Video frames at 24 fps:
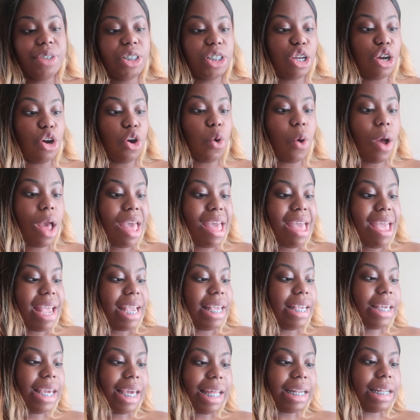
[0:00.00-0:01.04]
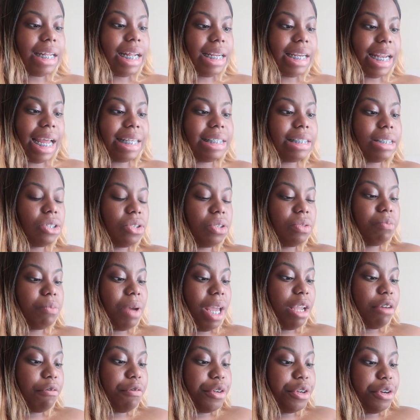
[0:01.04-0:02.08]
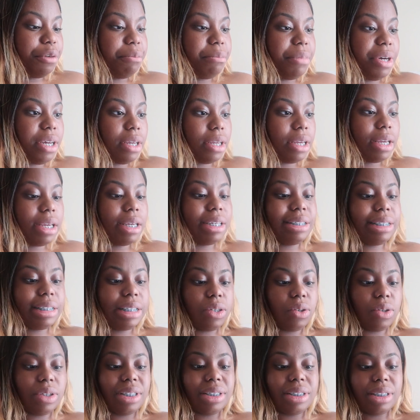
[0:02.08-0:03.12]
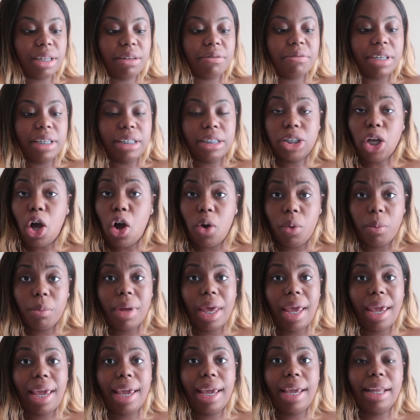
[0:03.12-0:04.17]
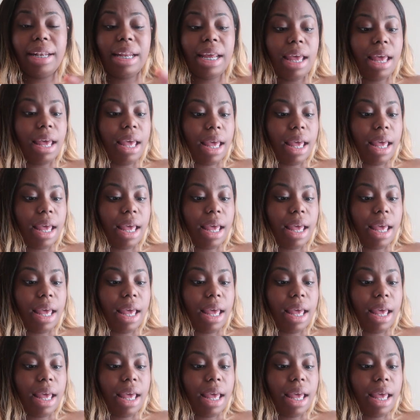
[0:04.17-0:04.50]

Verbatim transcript: so get a nice little bang for your buck considering this stuff is homemade